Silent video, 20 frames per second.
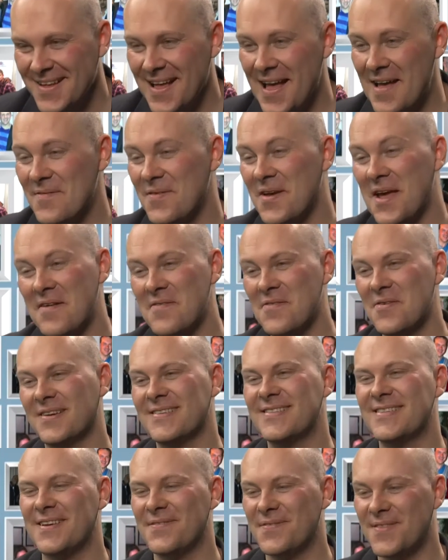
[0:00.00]
Have you ever
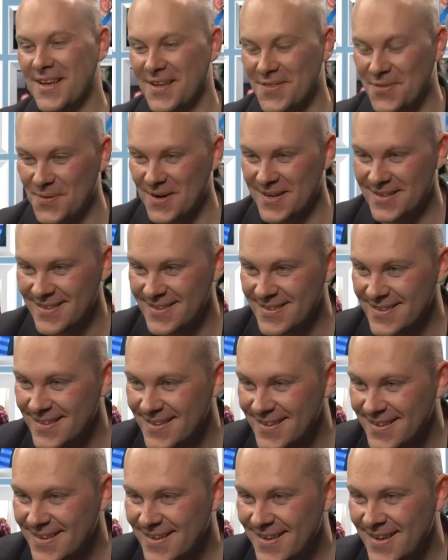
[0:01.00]
received death threats?
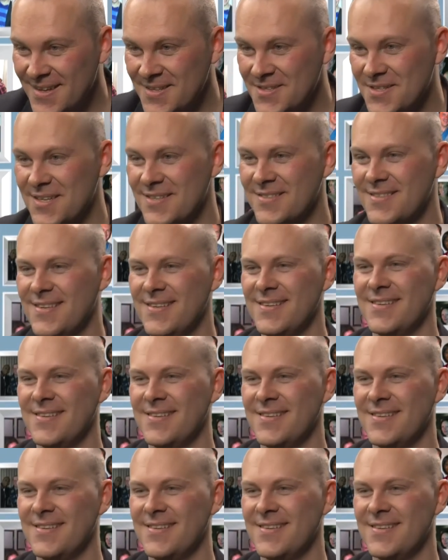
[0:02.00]
Hey, Chester?